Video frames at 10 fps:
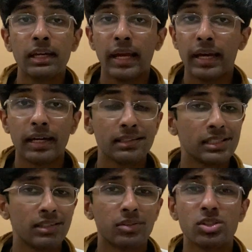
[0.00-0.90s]
and
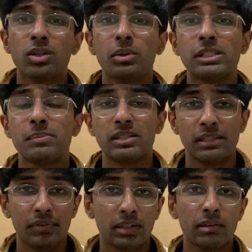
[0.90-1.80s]
see if there's a quiz
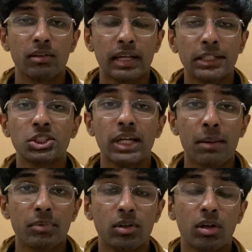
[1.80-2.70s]
specifically on that
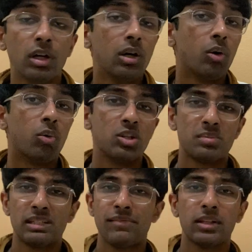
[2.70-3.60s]
chapter or
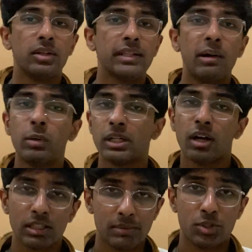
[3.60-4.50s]
specifically on that one
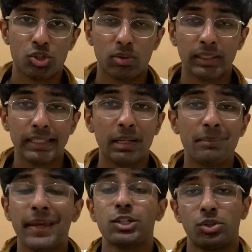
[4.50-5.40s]
concept you're struggling, and
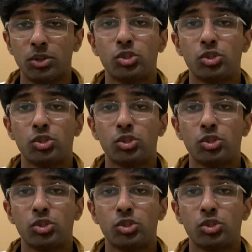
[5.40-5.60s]
make sure you're